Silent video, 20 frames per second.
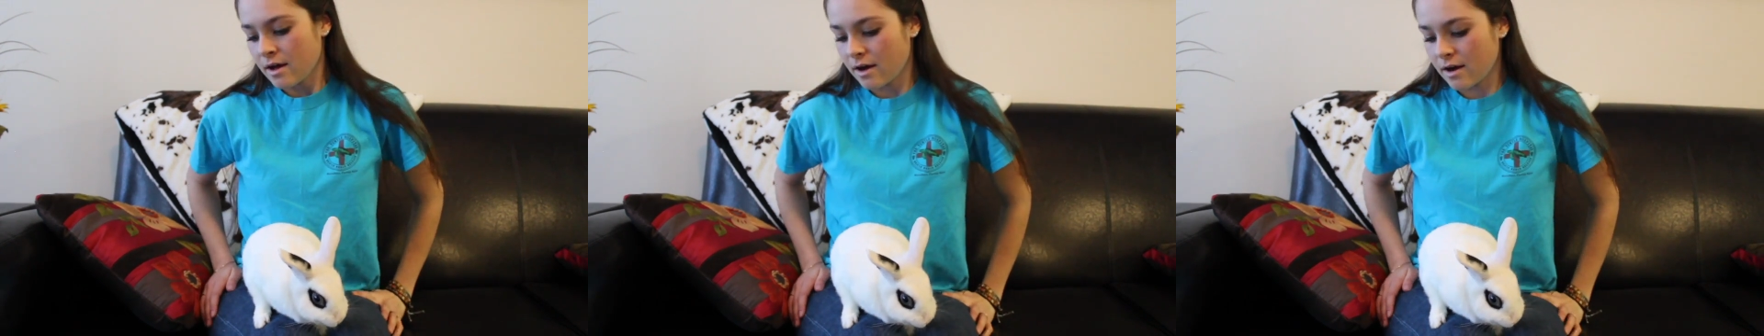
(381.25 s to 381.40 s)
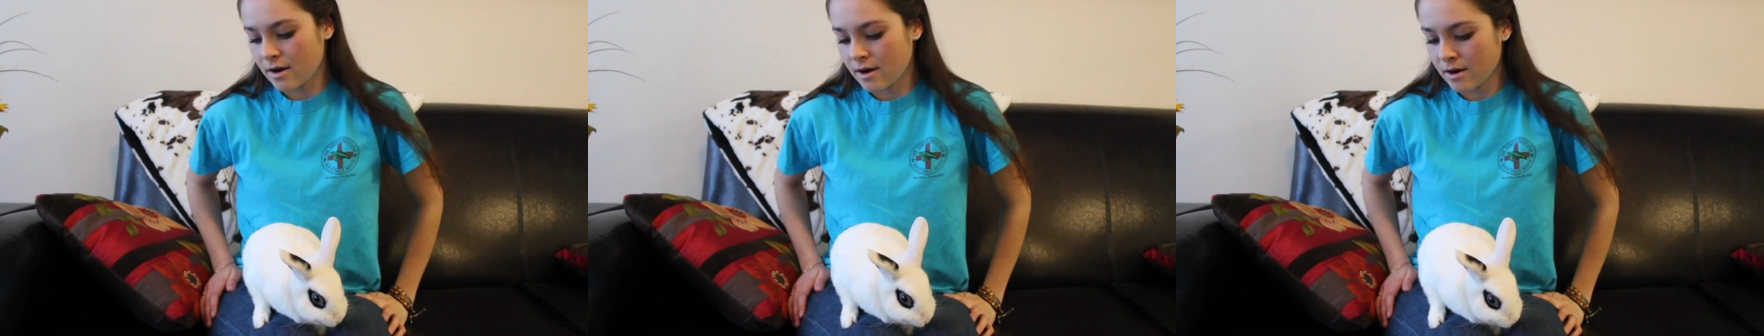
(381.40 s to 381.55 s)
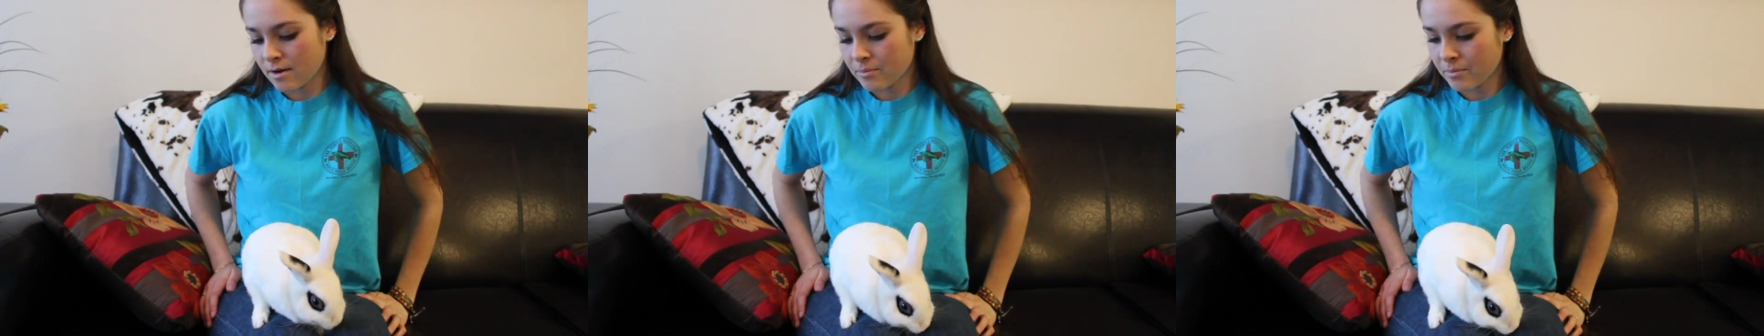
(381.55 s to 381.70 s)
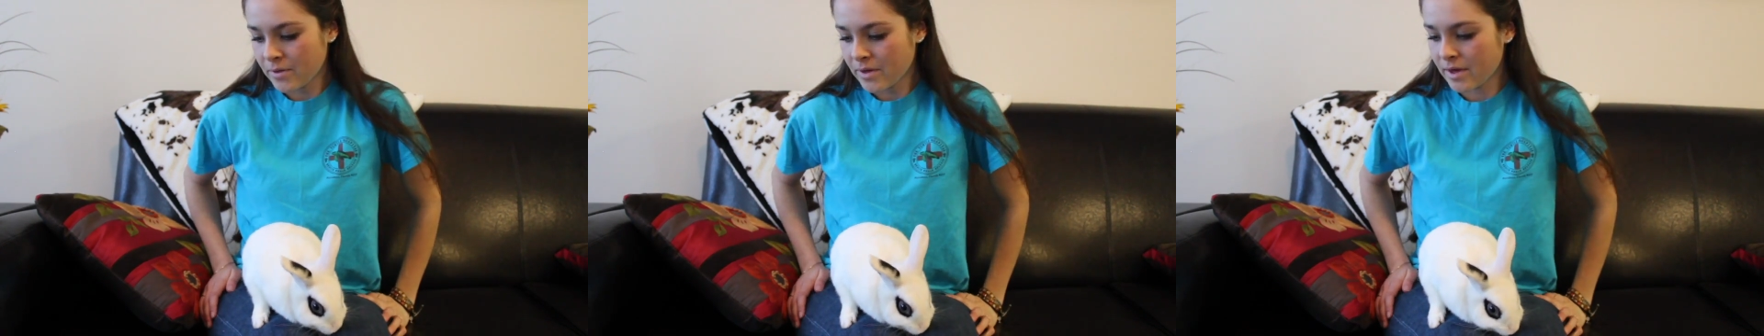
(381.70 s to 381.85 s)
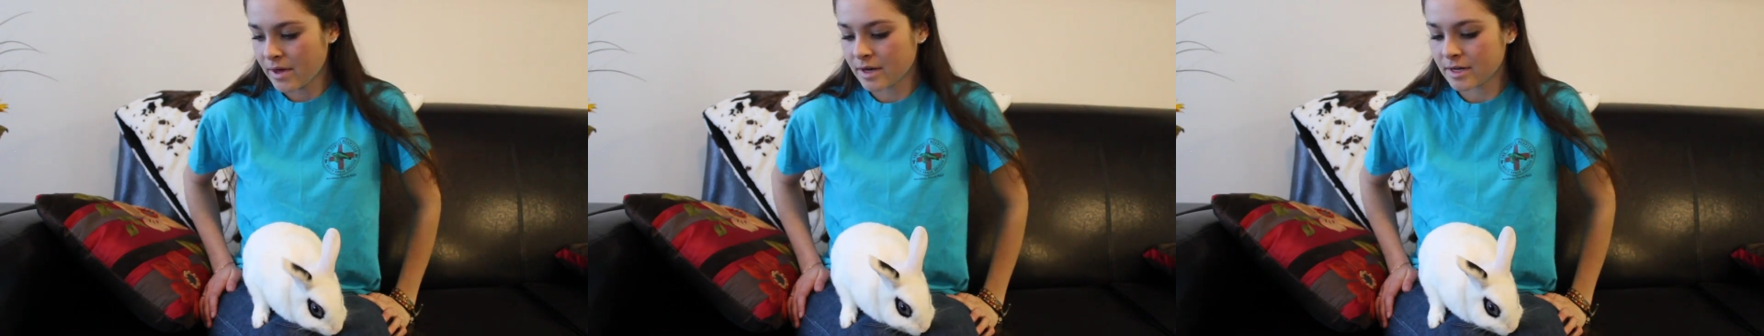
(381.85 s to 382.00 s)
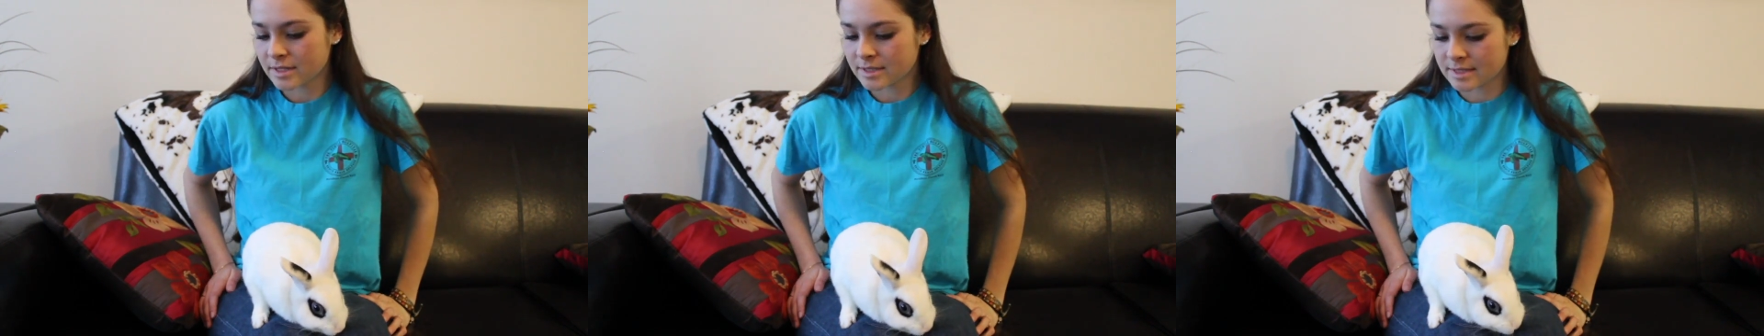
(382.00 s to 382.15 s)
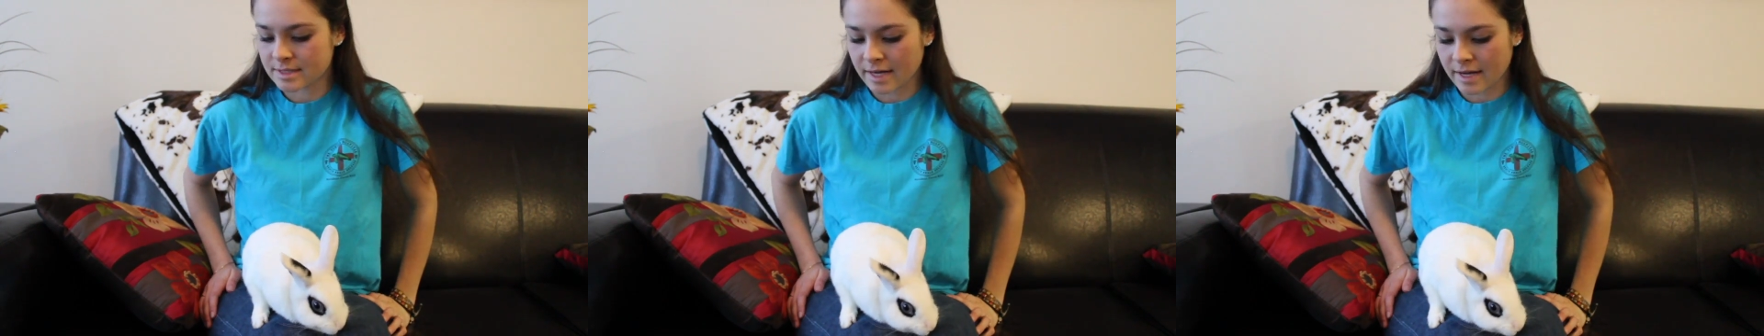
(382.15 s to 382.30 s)
Um,
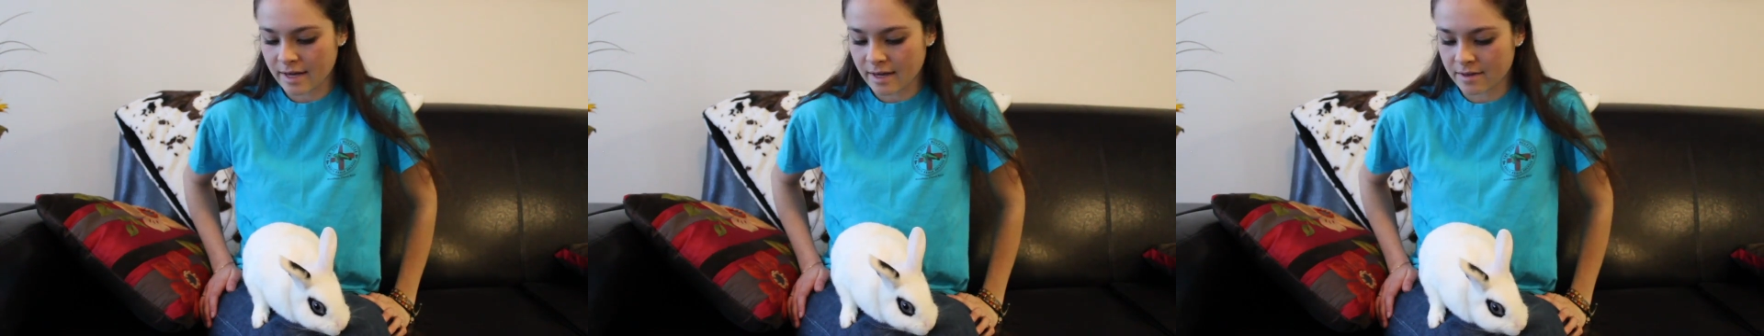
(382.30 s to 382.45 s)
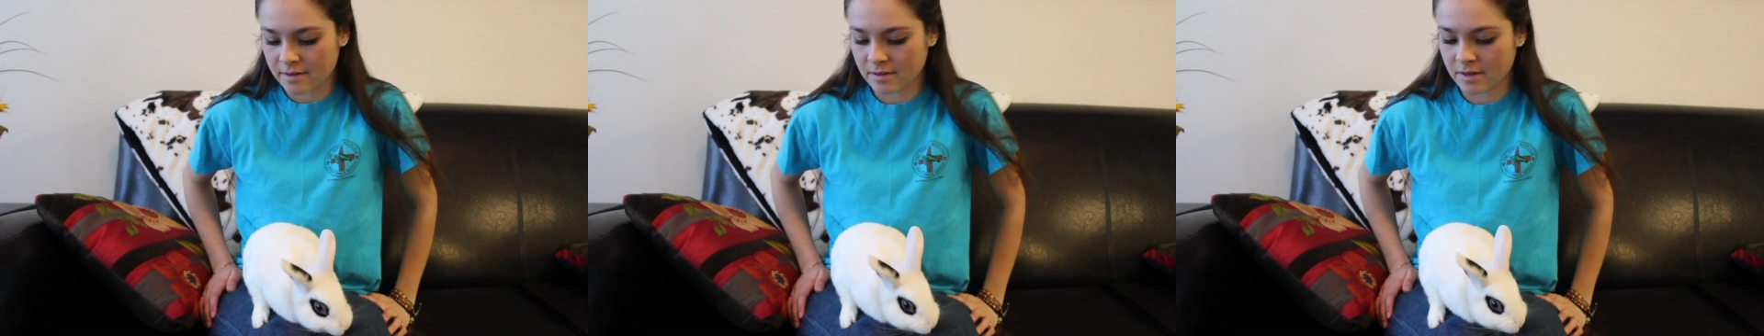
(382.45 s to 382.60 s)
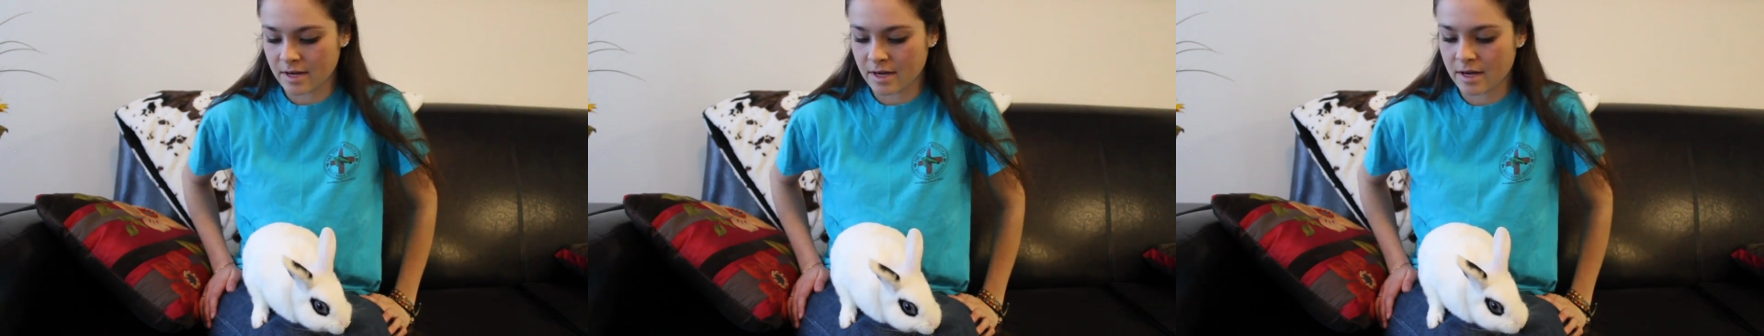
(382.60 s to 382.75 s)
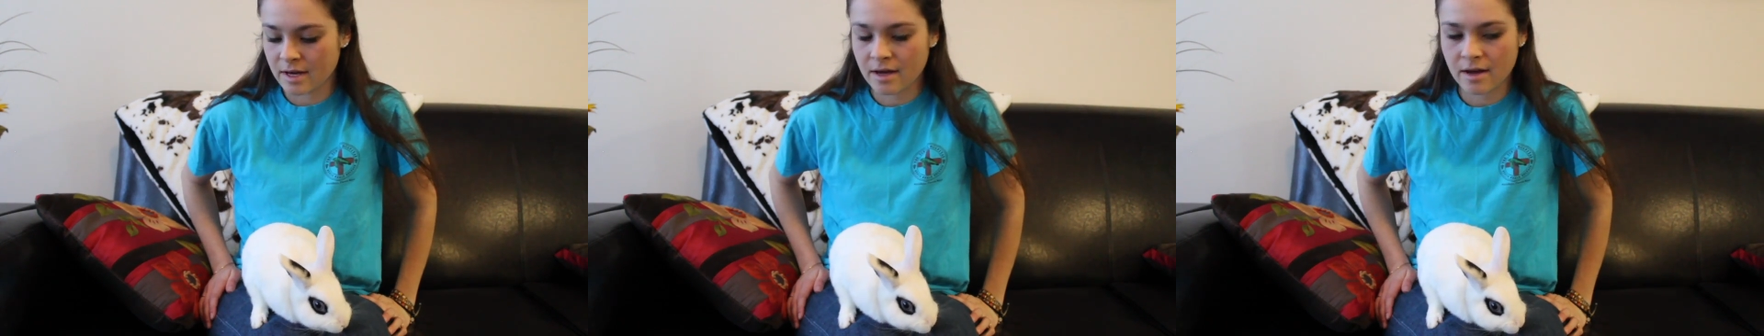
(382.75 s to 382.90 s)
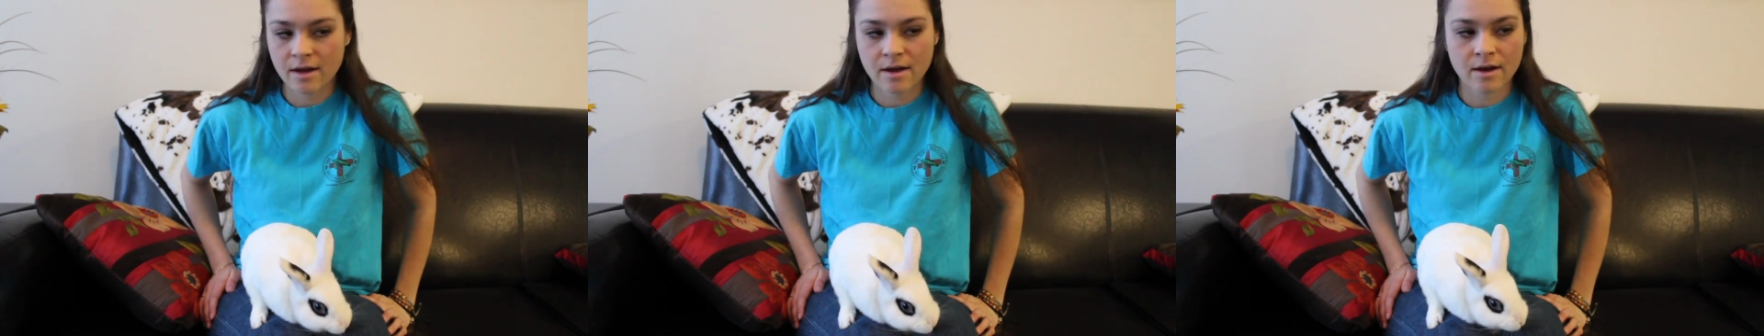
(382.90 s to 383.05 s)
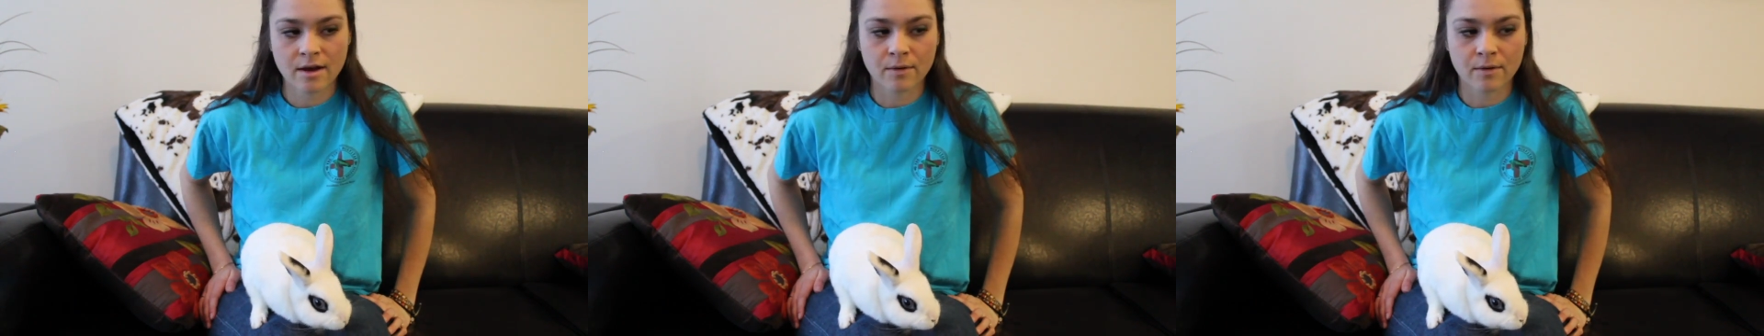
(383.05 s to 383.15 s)
secondly,